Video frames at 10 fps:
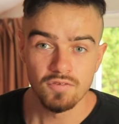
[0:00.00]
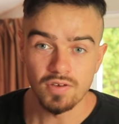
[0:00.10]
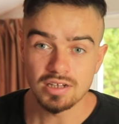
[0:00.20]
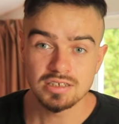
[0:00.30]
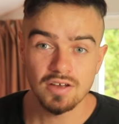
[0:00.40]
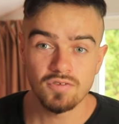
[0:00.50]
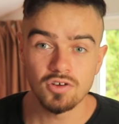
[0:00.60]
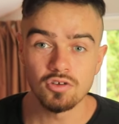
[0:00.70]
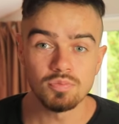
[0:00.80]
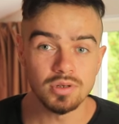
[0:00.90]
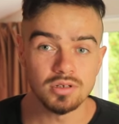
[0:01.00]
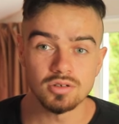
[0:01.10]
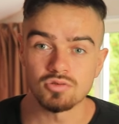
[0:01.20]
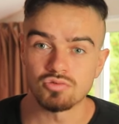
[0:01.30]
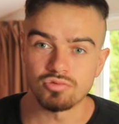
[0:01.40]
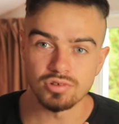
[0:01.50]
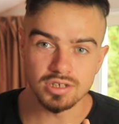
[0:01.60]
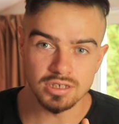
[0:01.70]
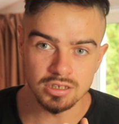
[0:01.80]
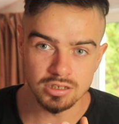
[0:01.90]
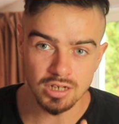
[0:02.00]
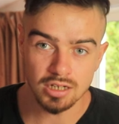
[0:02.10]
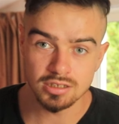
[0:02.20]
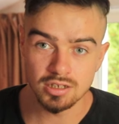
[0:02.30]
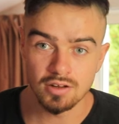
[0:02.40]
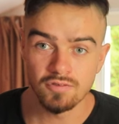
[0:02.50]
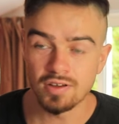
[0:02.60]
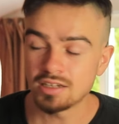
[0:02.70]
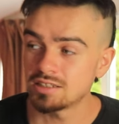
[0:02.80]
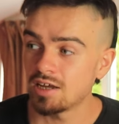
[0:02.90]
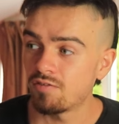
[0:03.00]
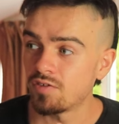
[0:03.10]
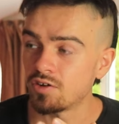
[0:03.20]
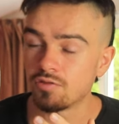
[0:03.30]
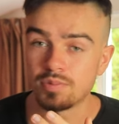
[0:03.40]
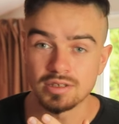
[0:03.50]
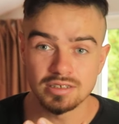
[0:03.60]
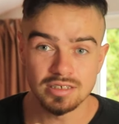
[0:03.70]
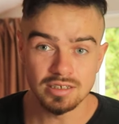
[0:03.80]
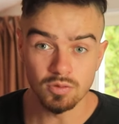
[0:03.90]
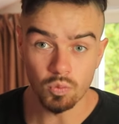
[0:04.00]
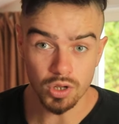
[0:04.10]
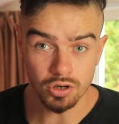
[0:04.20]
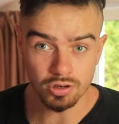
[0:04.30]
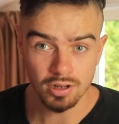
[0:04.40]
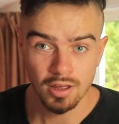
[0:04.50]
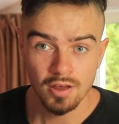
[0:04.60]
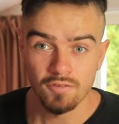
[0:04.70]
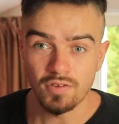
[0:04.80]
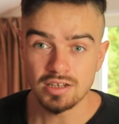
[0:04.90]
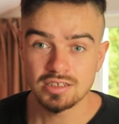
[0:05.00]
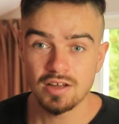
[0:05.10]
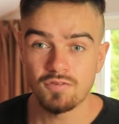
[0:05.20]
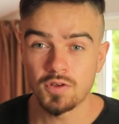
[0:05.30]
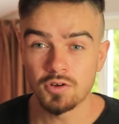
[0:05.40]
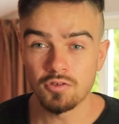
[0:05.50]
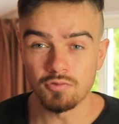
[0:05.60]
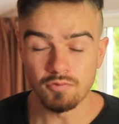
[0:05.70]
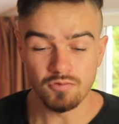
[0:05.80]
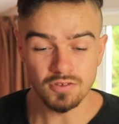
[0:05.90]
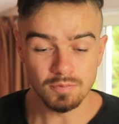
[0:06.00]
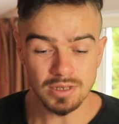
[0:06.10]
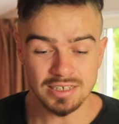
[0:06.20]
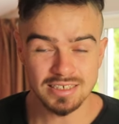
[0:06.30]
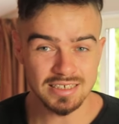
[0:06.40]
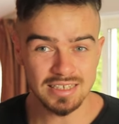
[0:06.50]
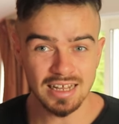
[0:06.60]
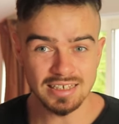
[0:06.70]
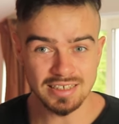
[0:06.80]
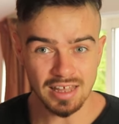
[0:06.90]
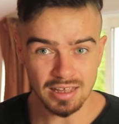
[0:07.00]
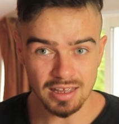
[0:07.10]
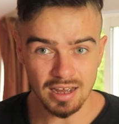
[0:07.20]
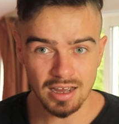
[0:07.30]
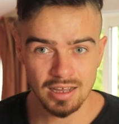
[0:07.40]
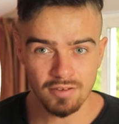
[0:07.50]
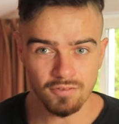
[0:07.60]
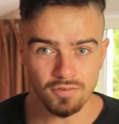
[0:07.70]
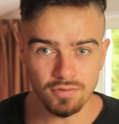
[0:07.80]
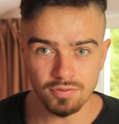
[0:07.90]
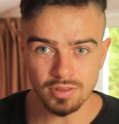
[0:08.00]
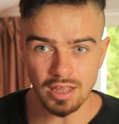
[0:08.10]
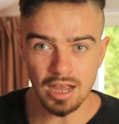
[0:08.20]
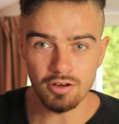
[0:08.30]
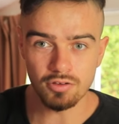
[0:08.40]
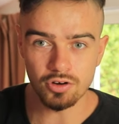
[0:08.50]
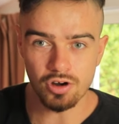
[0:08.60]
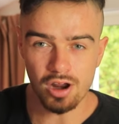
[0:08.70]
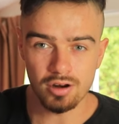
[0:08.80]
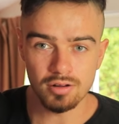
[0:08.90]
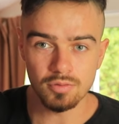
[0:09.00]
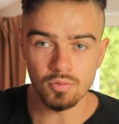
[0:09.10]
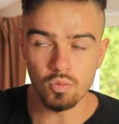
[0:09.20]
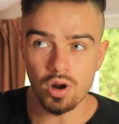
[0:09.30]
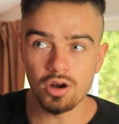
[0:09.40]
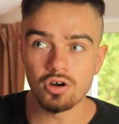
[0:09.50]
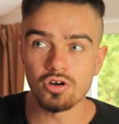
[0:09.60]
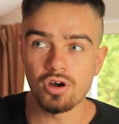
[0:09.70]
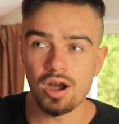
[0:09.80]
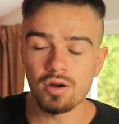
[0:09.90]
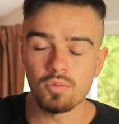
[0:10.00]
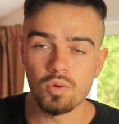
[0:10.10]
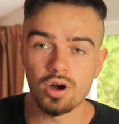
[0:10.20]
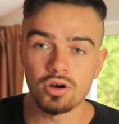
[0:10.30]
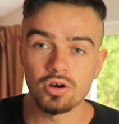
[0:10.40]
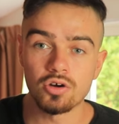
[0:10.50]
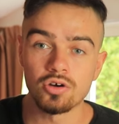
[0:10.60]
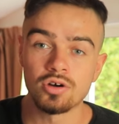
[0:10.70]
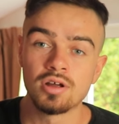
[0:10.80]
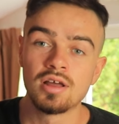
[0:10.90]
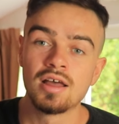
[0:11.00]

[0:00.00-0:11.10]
face that fear of being rejected, face that fear of being seen weird, face that fear of being seen as that guy of how her where her where her